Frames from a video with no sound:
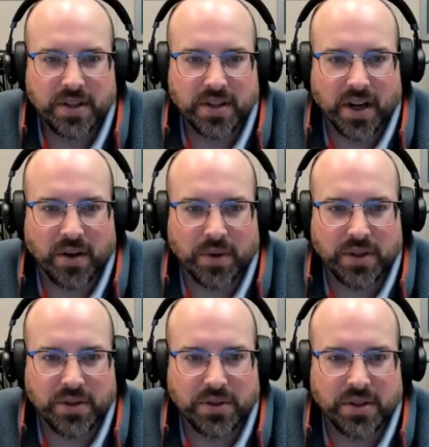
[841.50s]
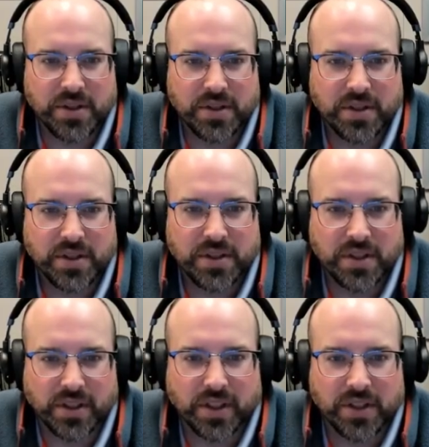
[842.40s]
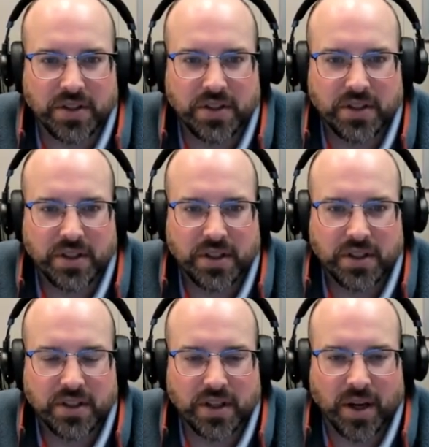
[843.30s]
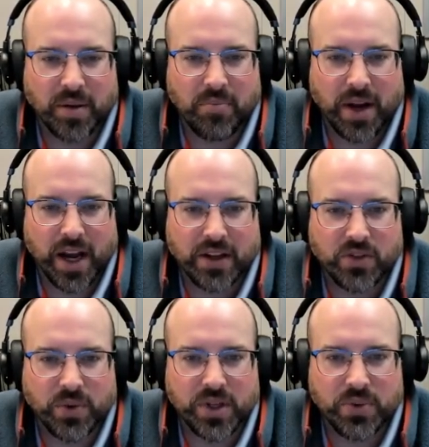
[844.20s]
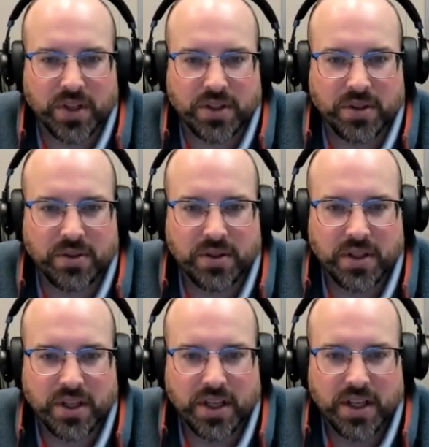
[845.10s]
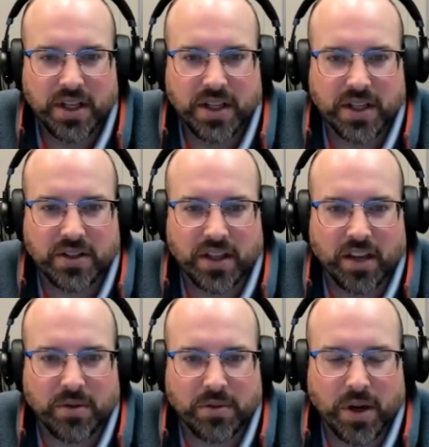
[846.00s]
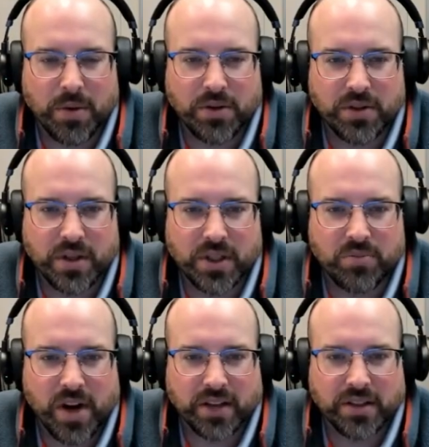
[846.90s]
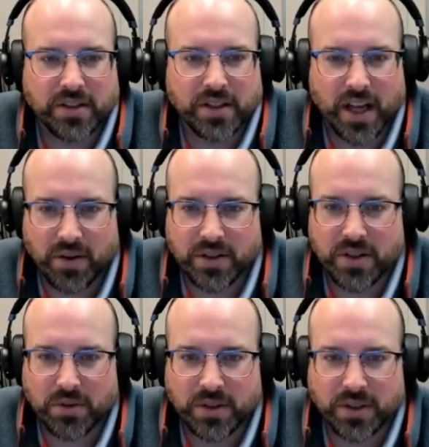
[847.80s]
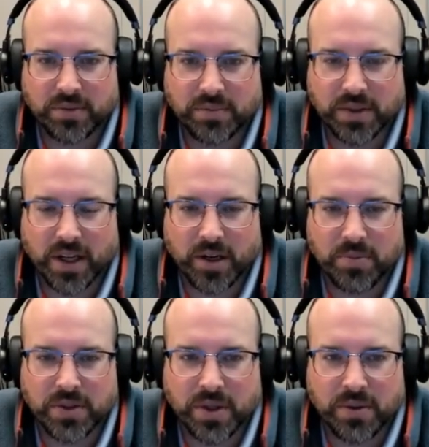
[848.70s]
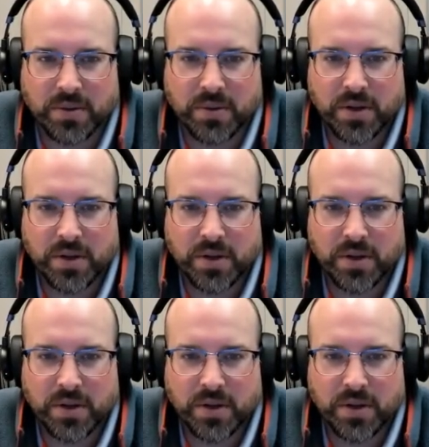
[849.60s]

reduced tillage back in 2022. And so they had a reduced tillage practice, and now it's no-till. So